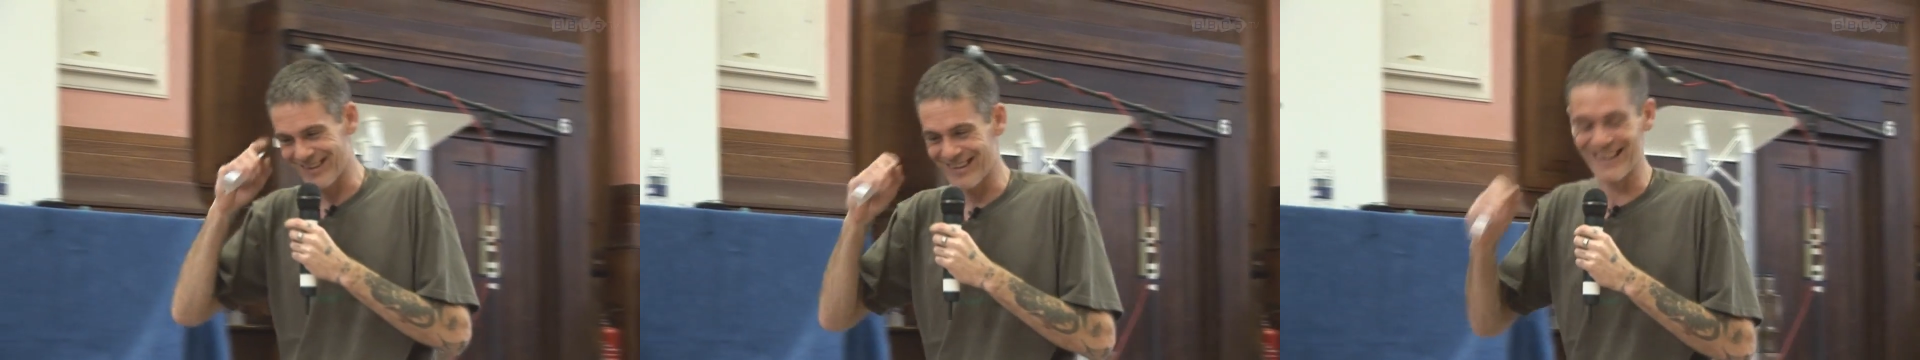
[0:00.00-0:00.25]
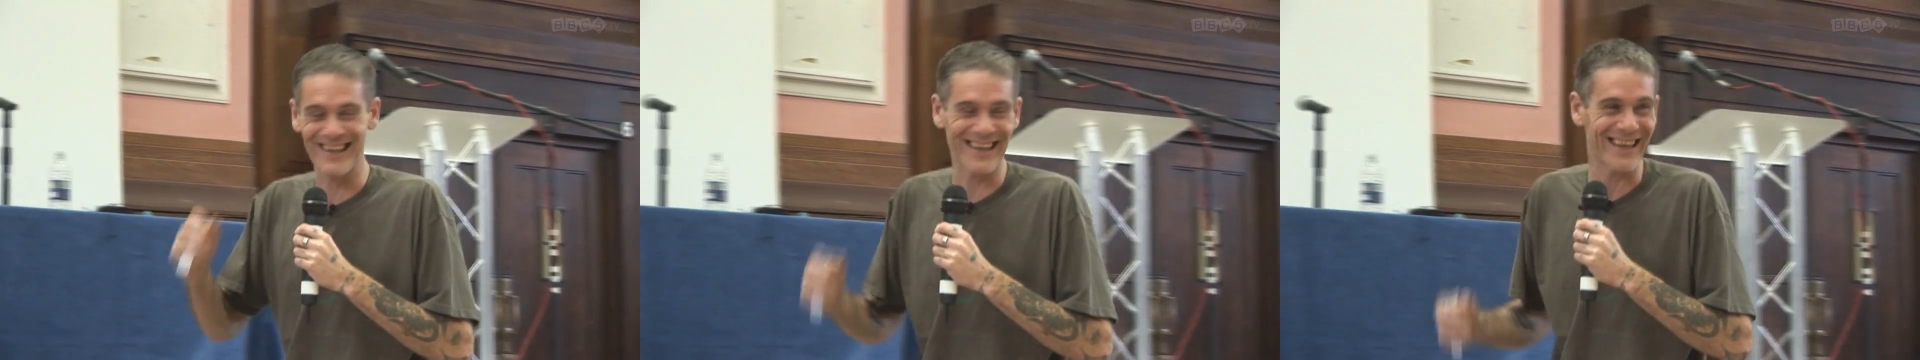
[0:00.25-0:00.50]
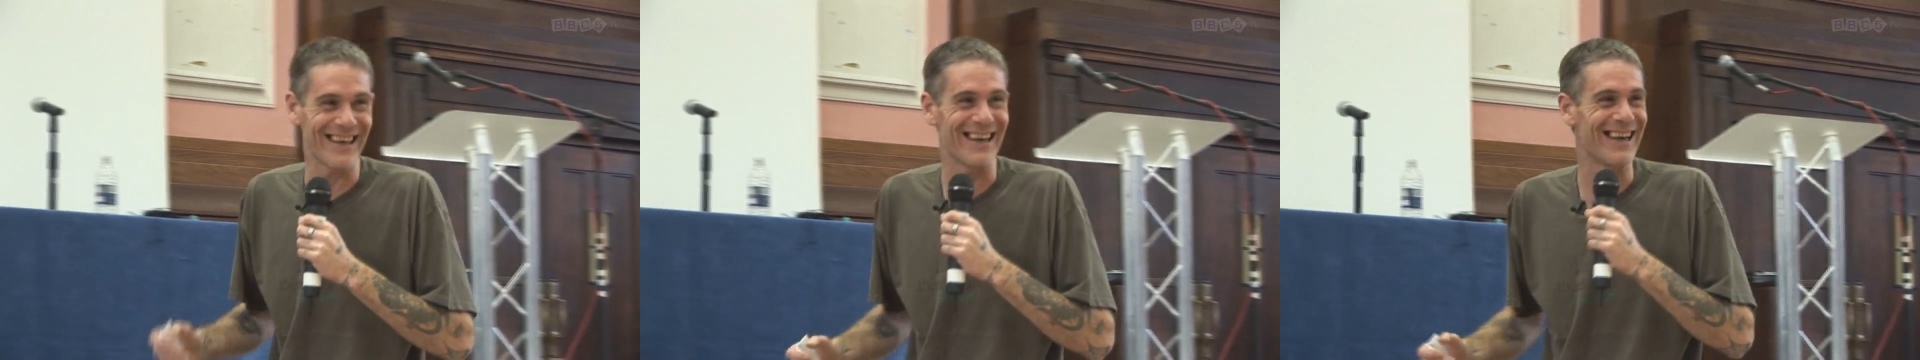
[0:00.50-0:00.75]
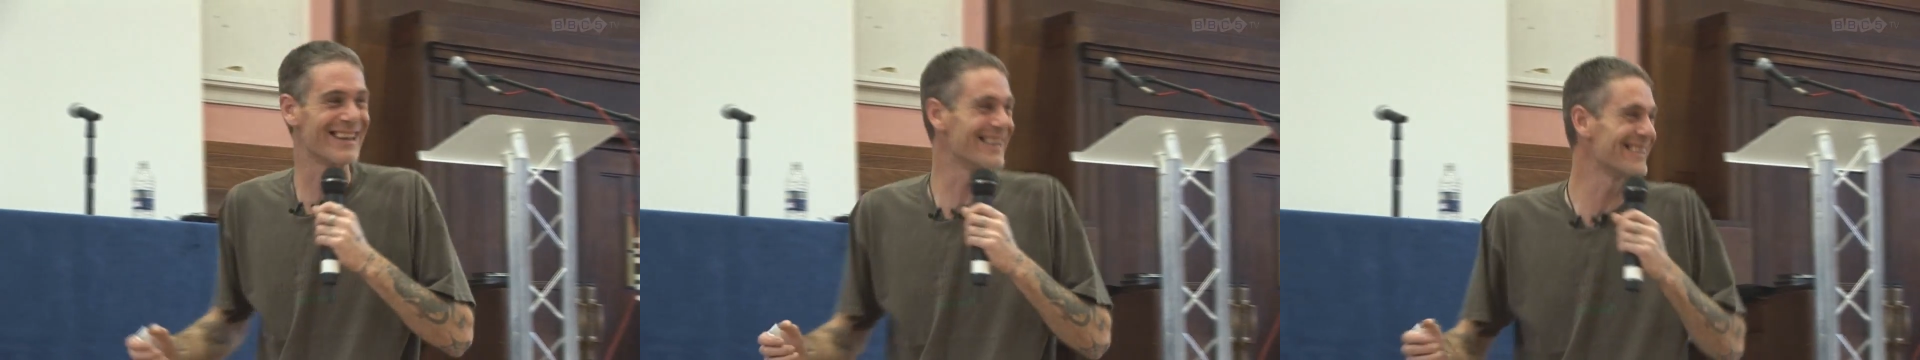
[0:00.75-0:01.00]

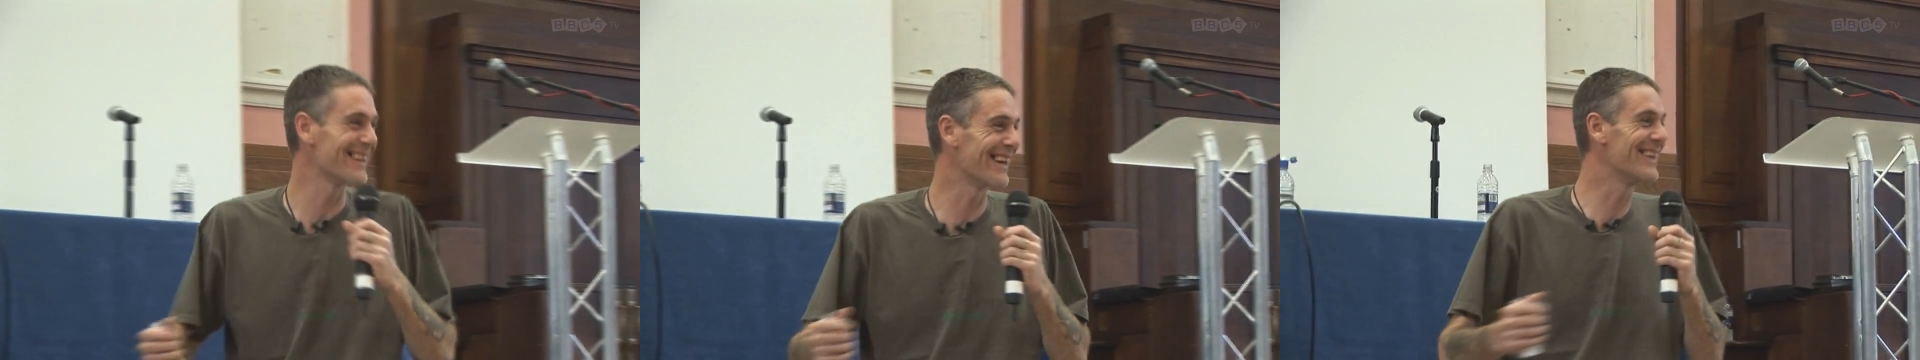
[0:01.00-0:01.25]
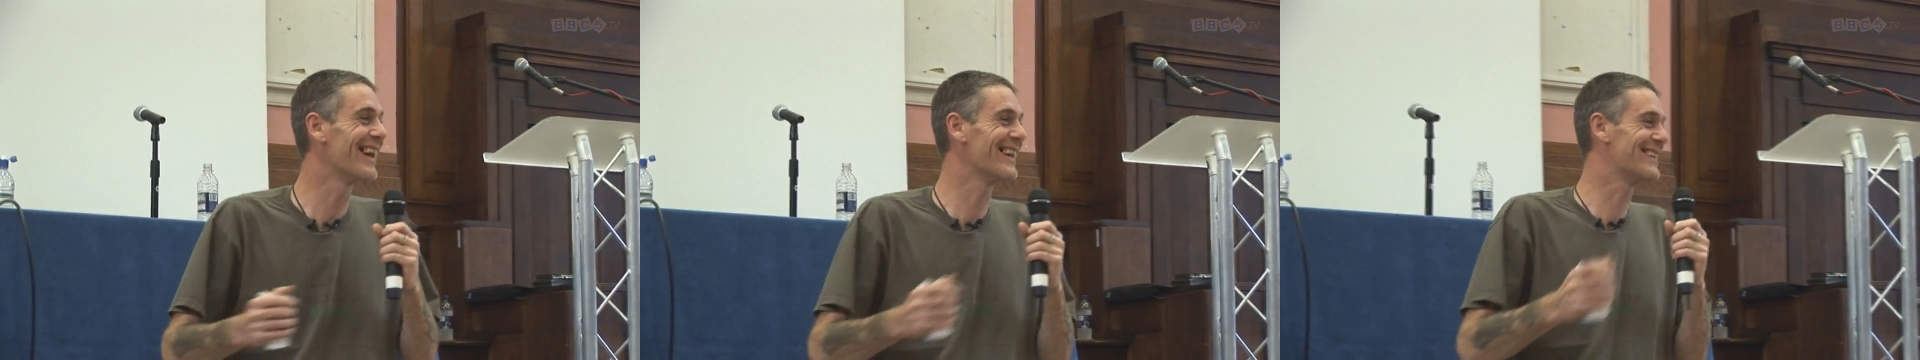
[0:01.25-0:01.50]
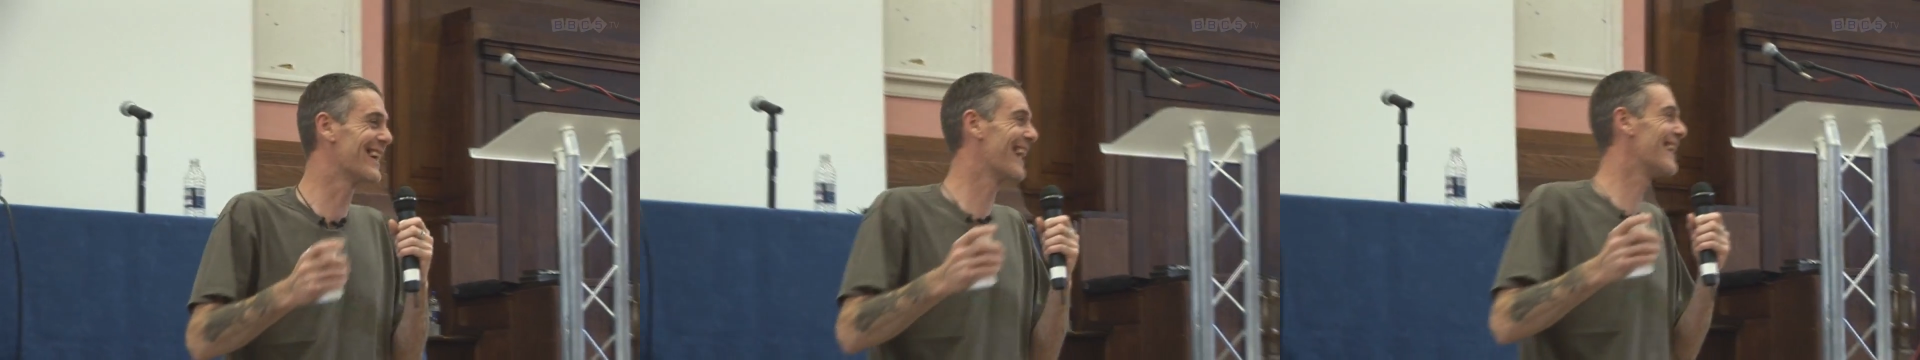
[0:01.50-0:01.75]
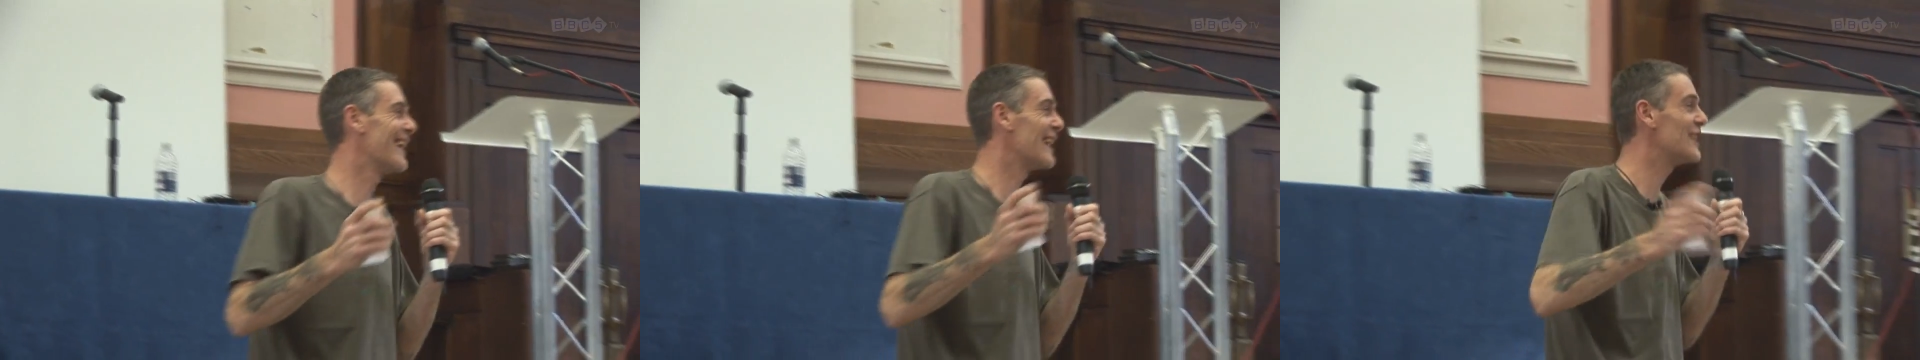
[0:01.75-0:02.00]
Yeah,
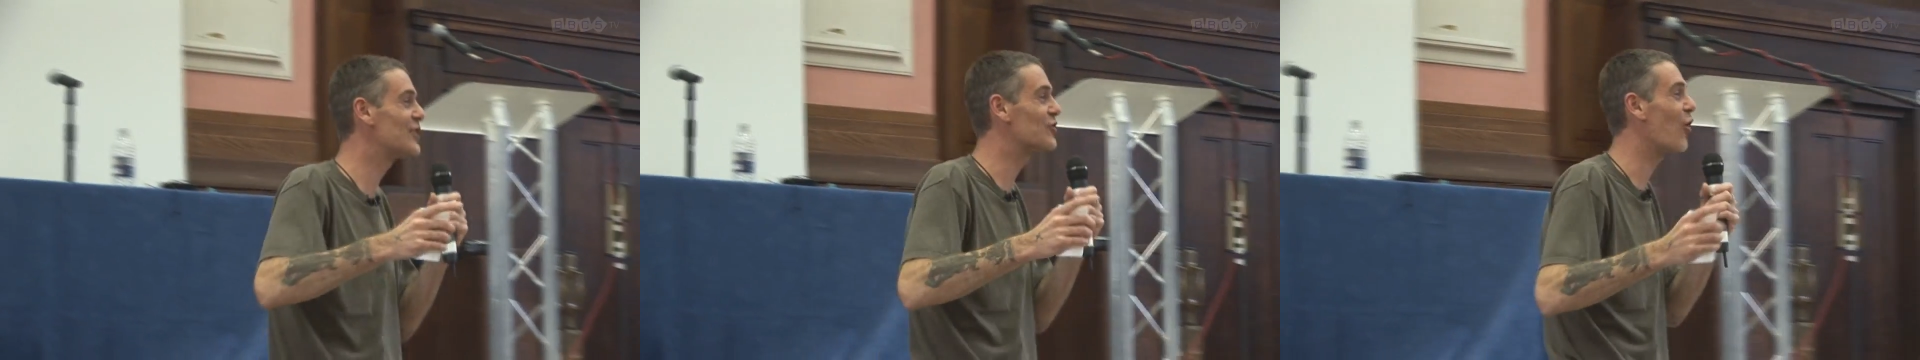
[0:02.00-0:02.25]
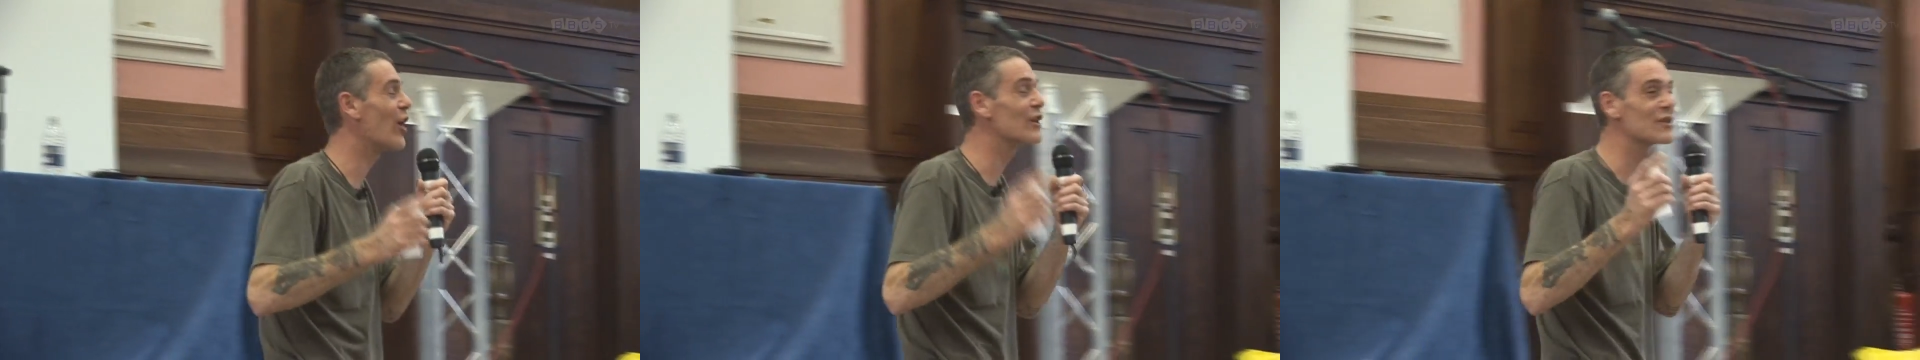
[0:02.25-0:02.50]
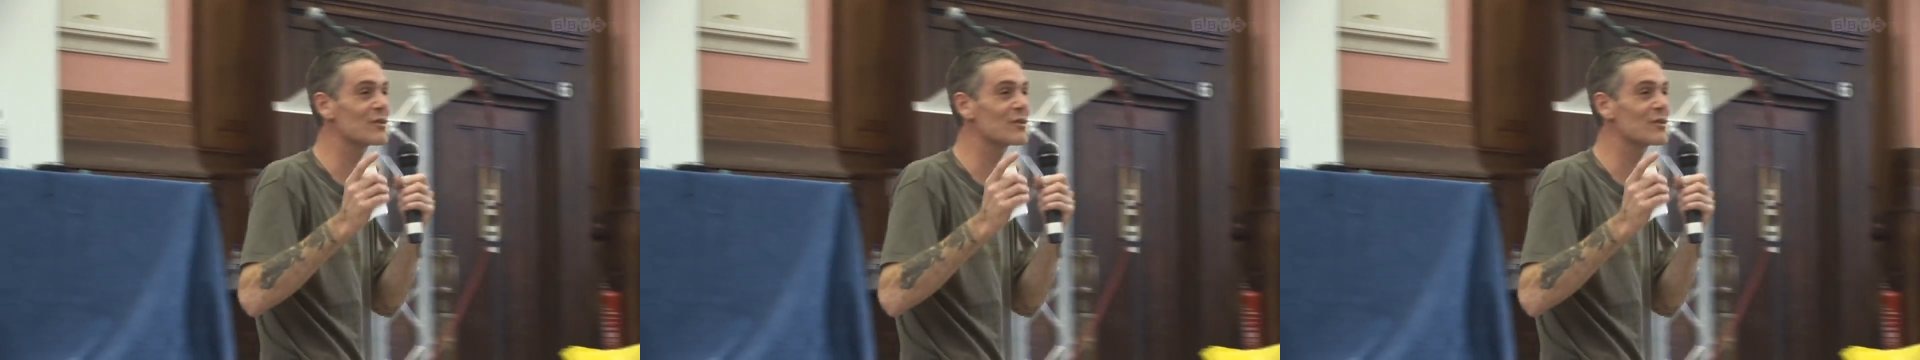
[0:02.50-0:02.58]
exactly. And he's trying